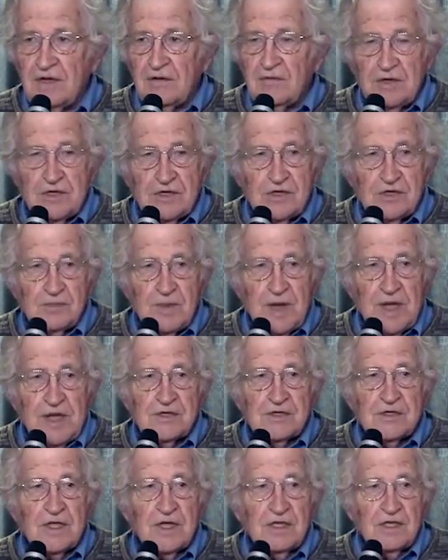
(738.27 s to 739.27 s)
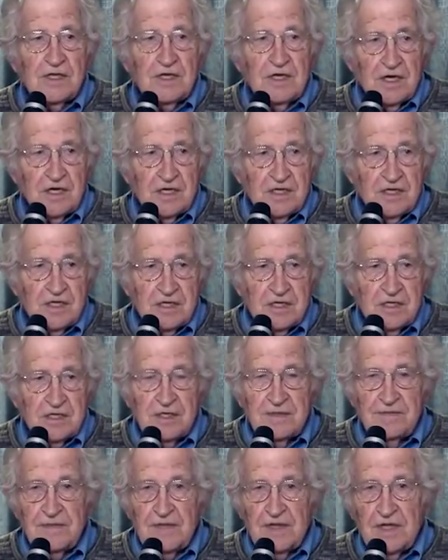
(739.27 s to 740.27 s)
which is based on the
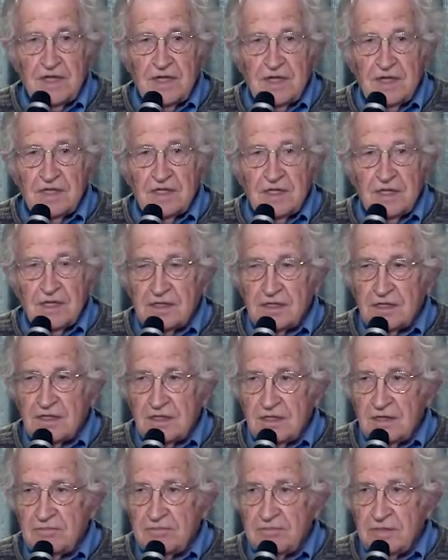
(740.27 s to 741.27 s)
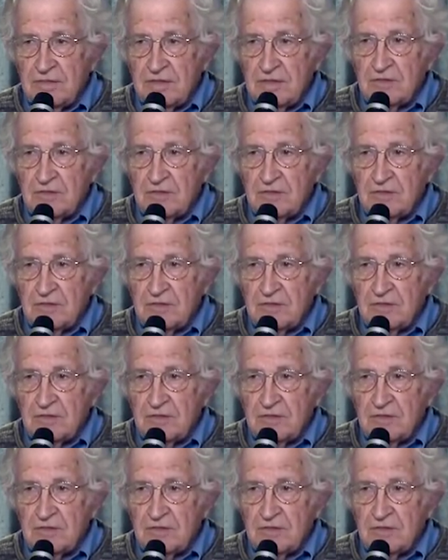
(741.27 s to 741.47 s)
idea that the